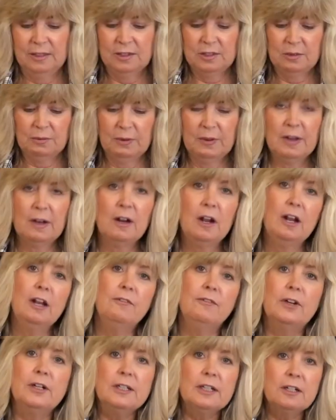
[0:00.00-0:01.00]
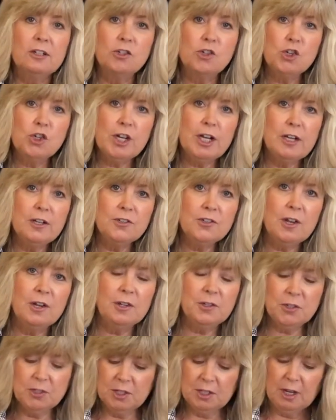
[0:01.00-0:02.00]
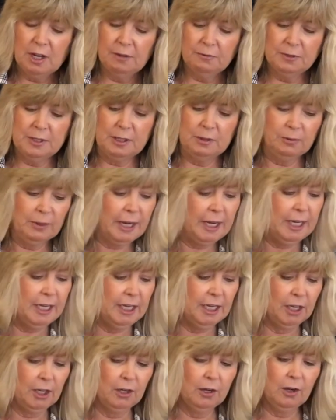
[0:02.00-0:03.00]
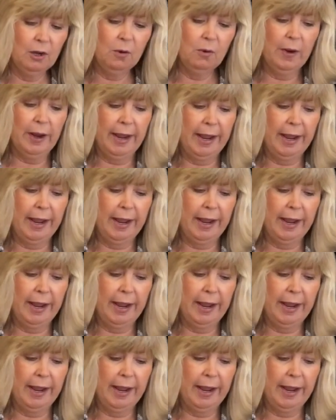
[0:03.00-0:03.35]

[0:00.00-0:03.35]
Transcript: So we've got all of our little shells all stuffed and ready to go,